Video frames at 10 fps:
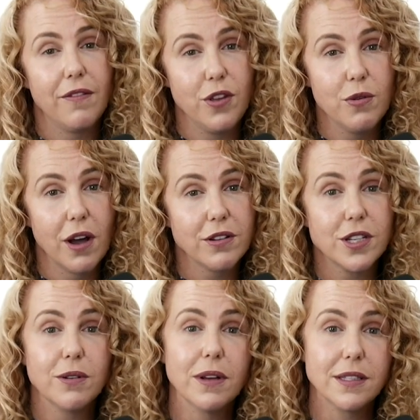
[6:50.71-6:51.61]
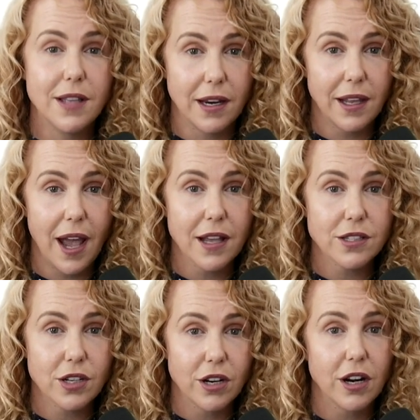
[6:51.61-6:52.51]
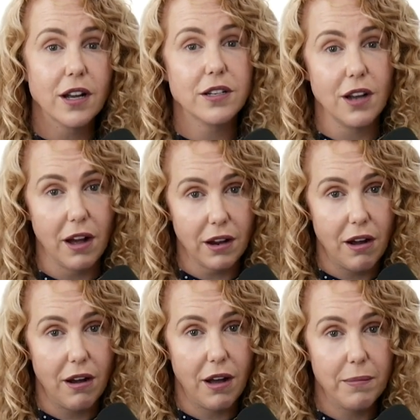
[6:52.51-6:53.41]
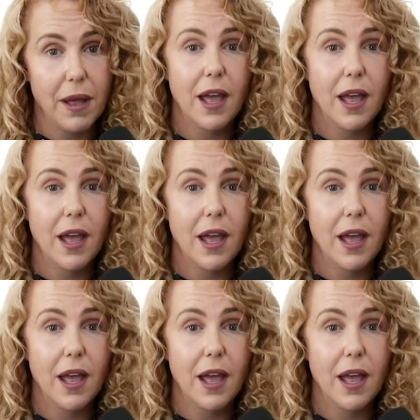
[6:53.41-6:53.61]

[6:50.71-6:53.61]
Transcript: If you go to zencastr.com